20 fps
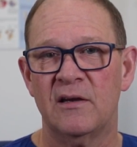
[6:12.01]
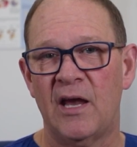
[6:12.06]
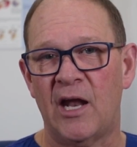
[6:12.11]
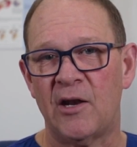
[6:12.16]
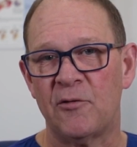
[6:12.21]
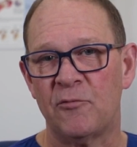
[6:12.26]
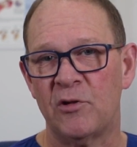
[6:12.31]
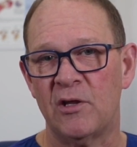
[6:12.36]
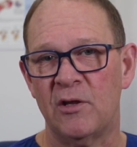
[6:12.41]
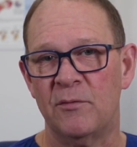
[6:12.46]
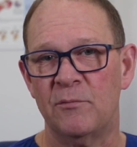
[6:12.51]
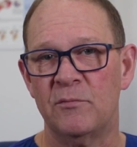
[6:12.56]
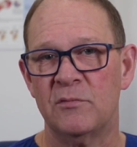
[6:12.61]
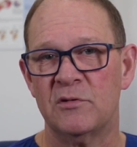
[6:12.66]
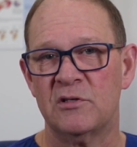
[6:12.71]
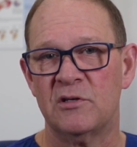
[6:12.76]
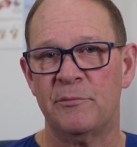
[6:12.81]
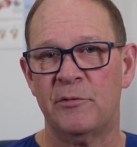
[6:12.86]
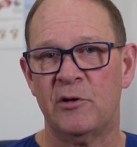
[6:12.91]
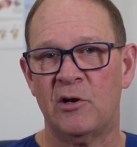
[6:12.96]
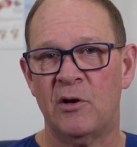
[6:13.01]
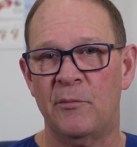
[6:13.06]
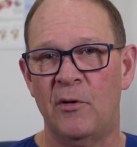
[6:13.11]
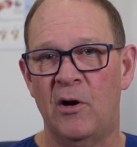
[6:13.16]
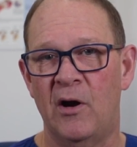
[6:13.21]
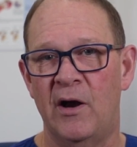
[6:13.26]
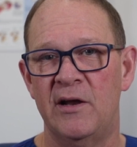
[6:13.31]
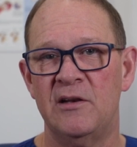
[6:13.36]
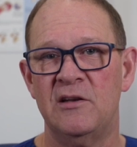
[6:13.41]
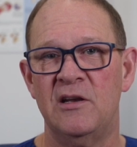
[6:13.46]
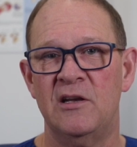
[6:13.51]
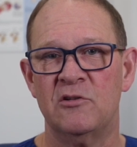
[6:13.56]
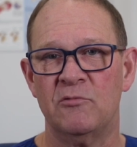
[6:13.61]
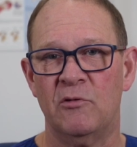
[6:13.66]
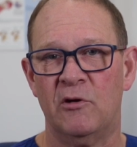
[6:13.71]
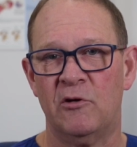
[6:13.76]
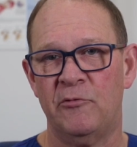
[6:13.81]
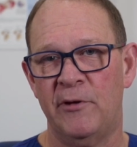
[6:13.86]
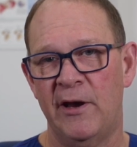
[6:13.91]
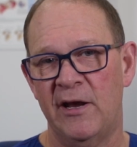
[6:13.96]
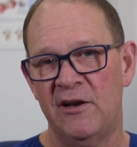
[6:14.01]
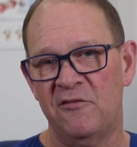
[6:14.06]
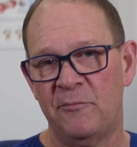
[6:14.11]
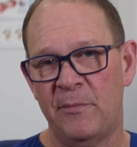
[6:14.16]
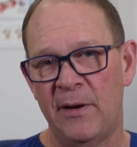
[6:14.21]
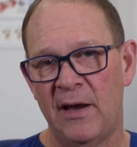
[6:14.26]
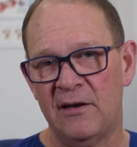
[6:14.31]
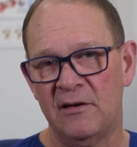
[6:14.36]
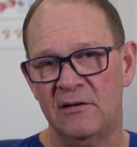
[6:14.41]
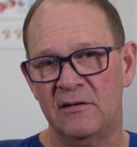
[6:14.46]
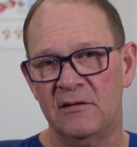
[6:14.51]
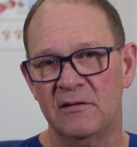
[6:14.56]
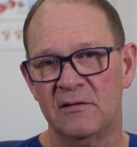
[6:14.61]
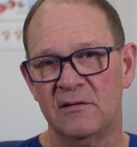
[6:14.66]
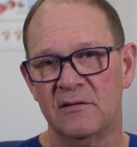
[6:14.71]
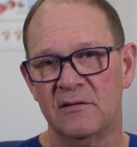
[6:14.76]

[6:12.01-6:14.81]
and rhythm to combine into a creative pattern.